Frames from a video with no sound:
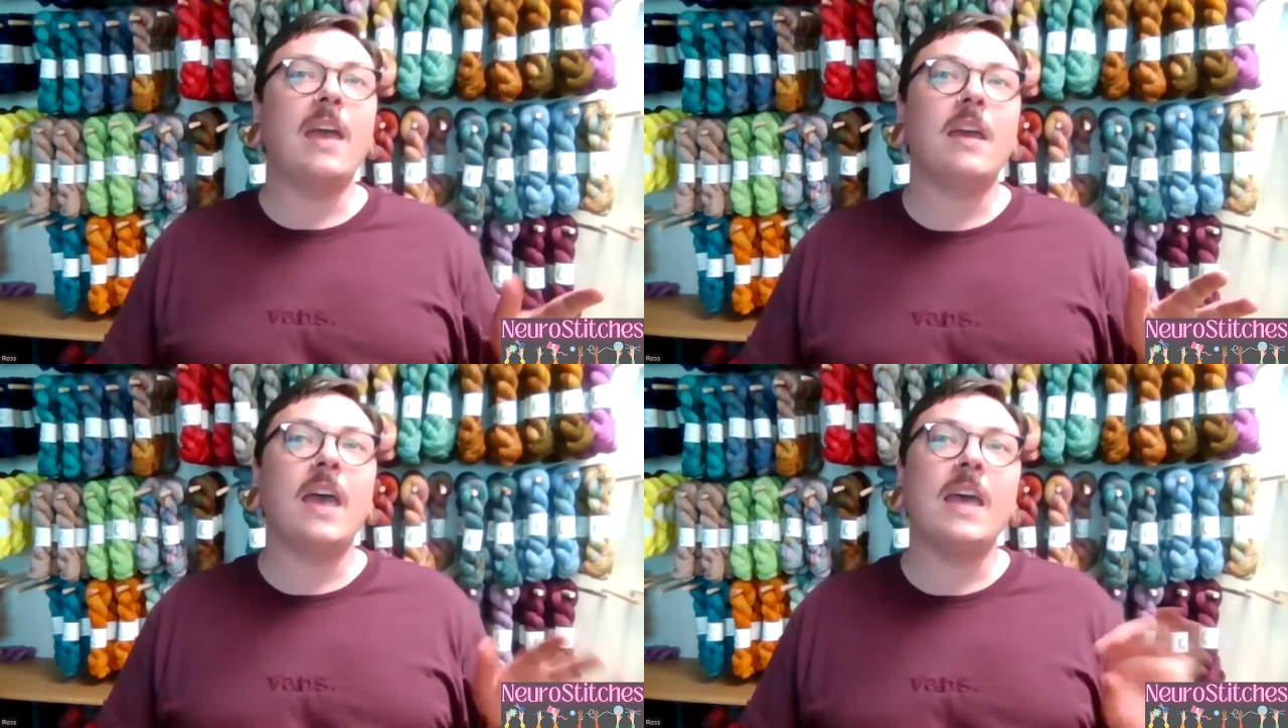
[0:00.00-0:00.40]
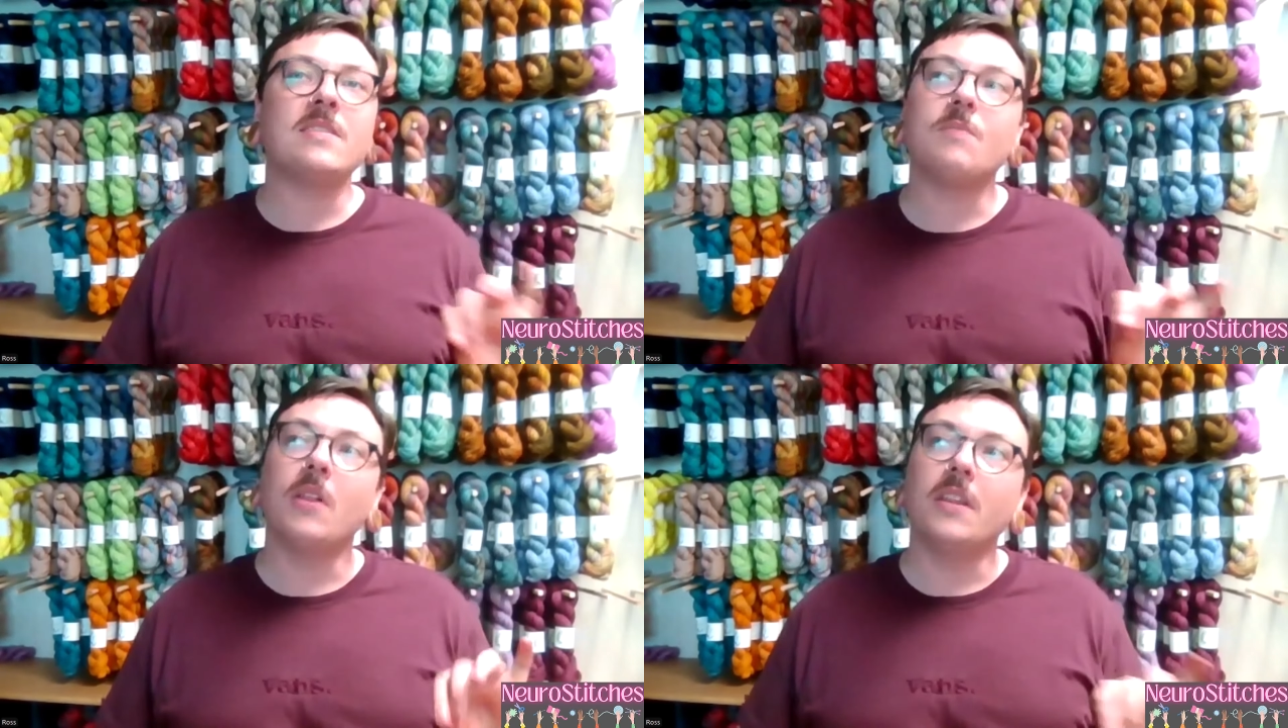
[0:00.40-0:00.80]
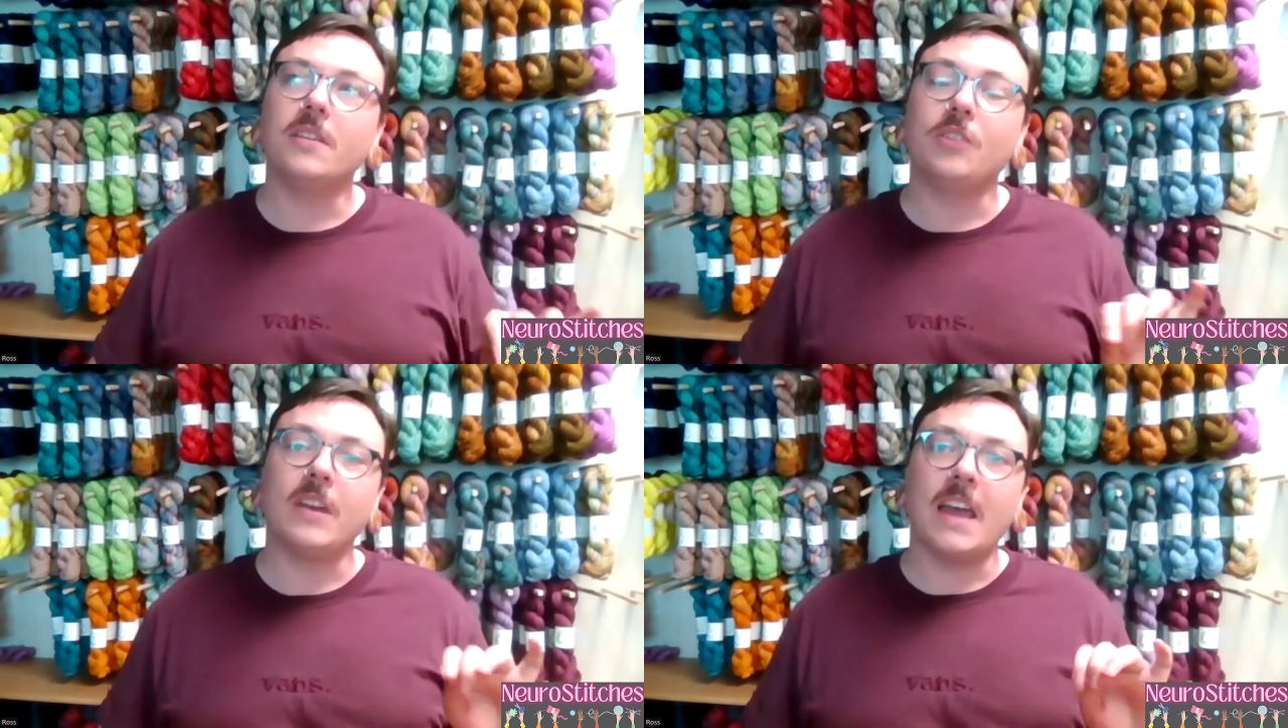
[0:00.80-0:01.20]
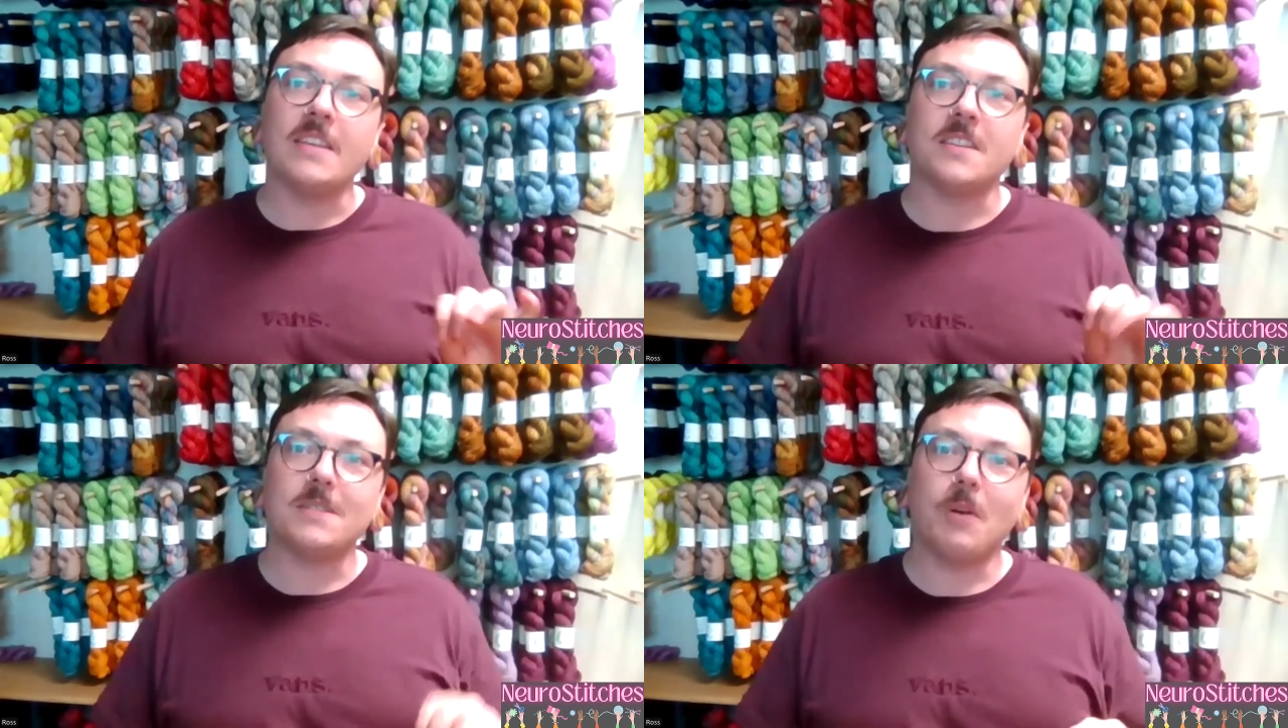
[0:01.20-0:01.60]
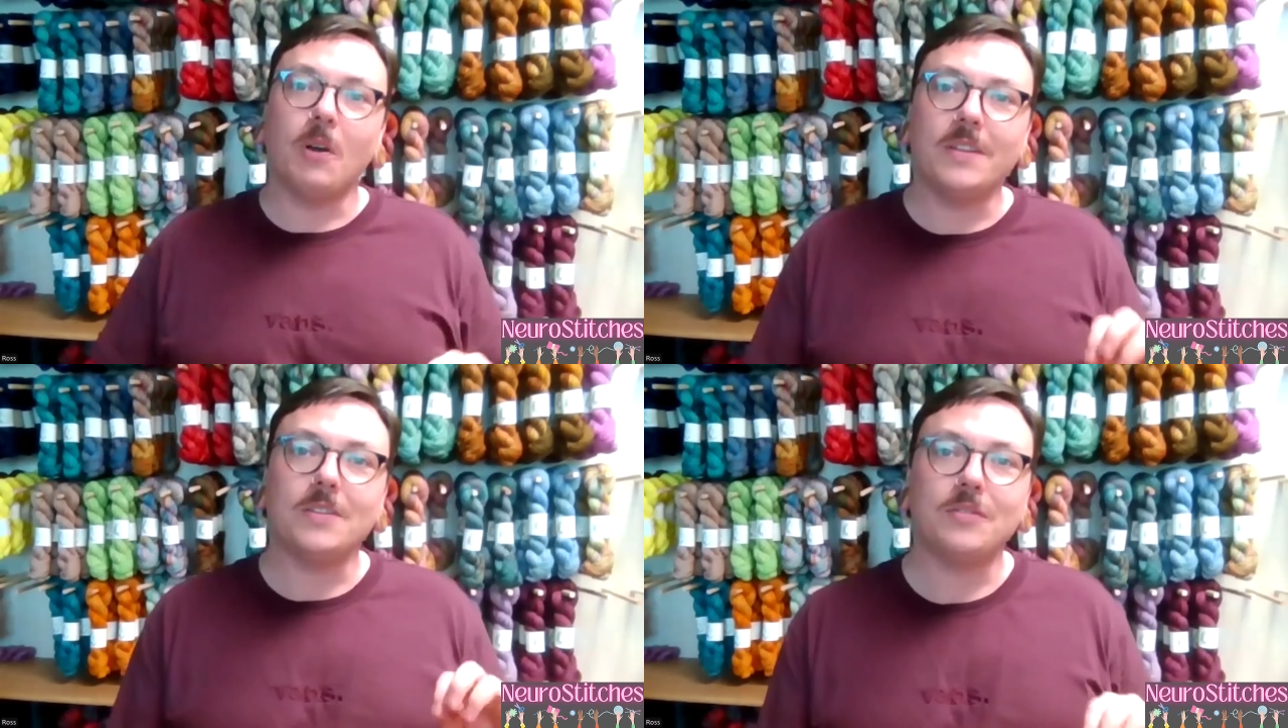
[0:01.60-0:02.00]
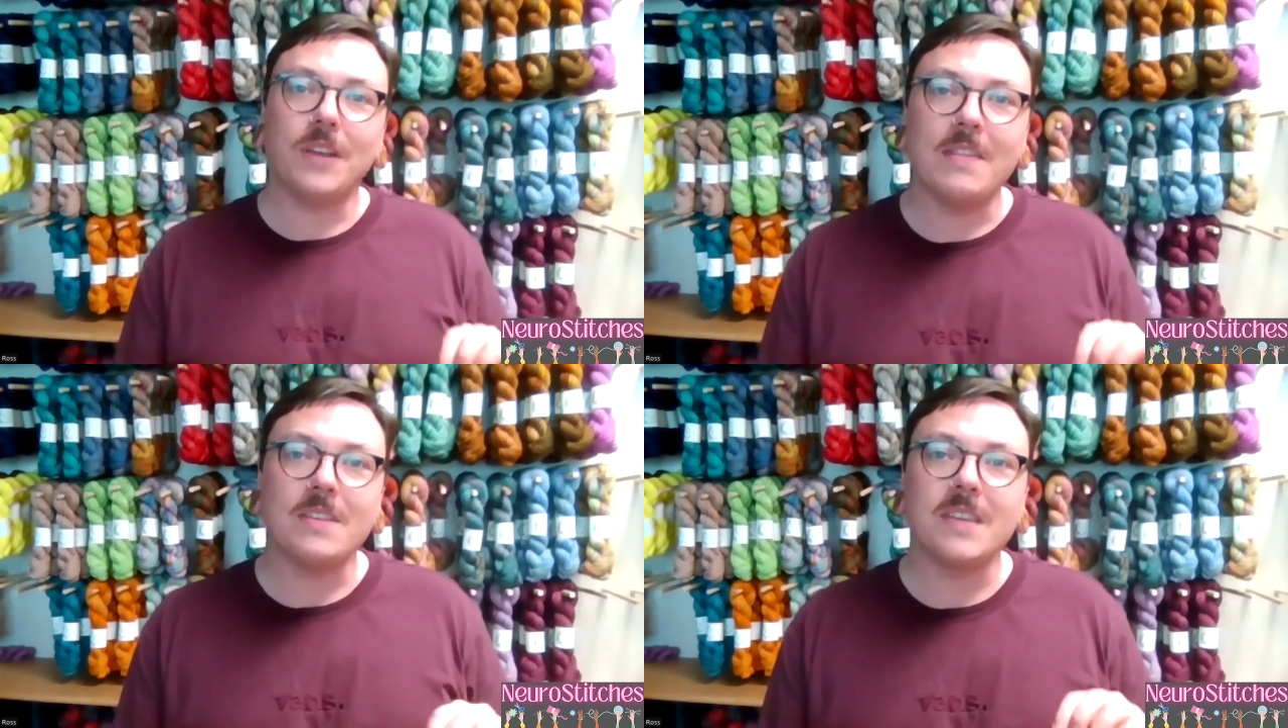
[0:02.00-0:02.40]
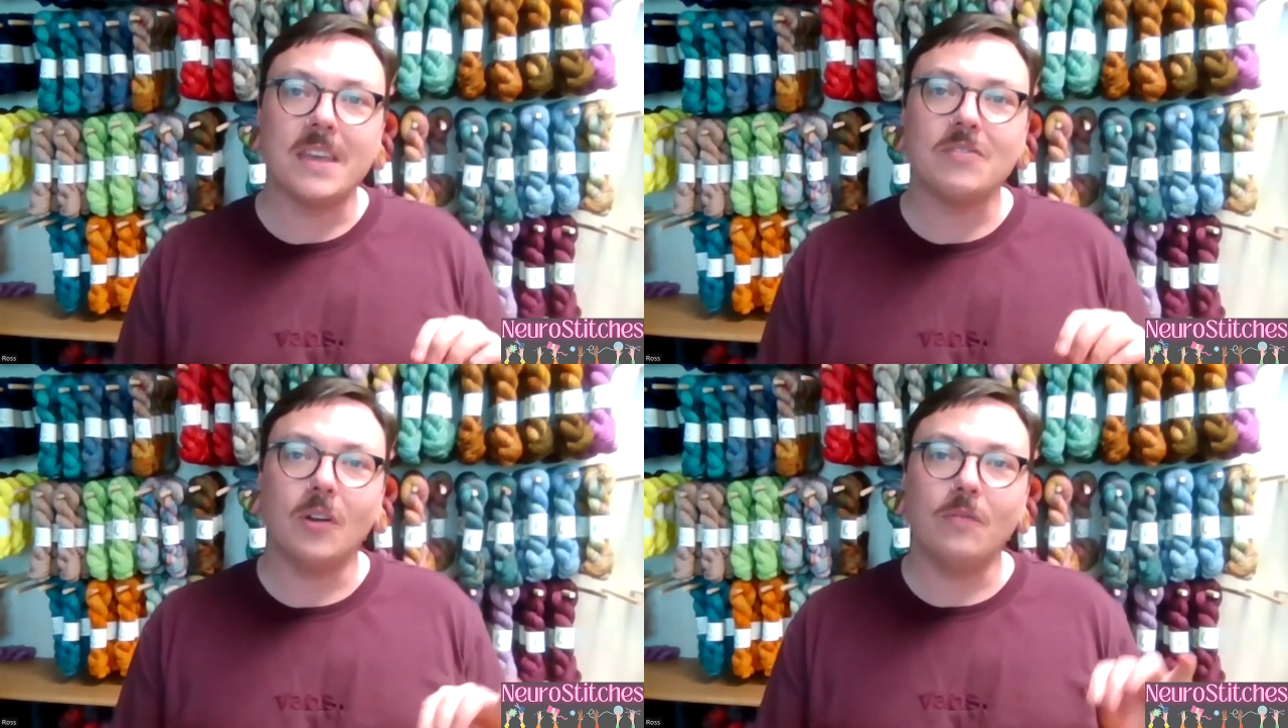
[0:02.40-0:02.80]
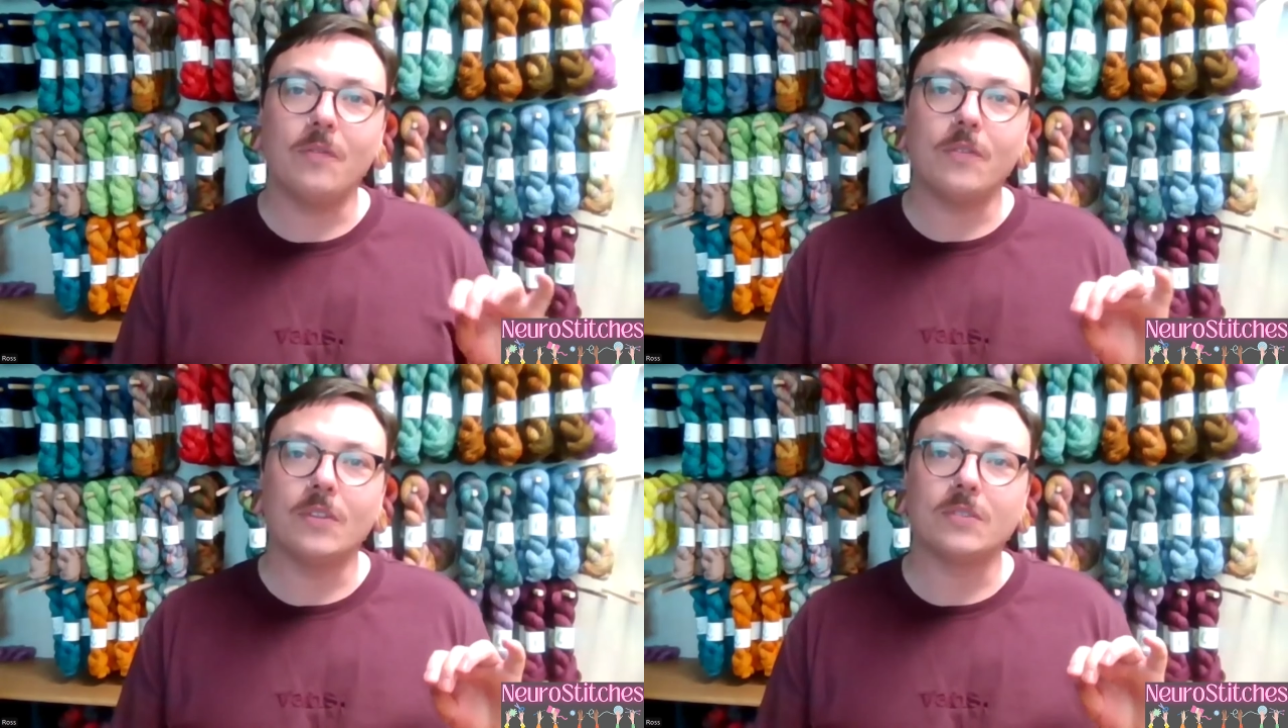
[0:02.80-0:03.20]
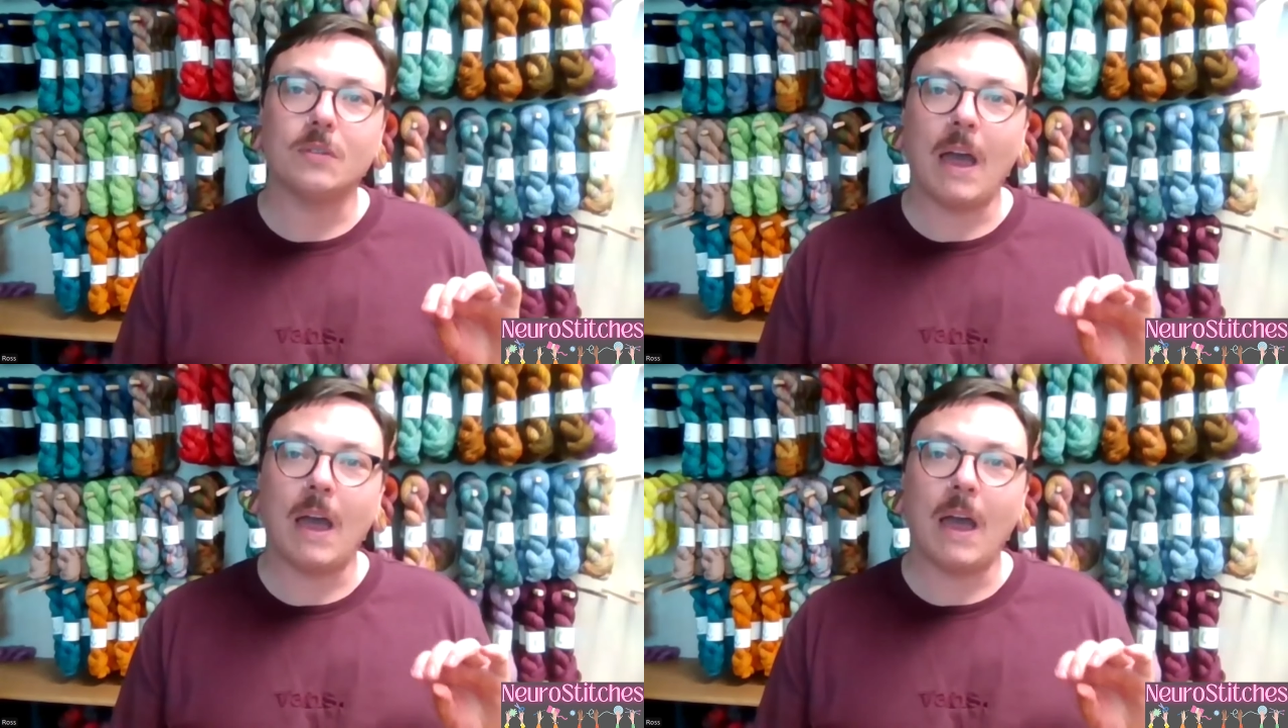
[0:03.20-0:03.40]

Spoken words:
It is a small industry and it isn't a small industry in the sense of there's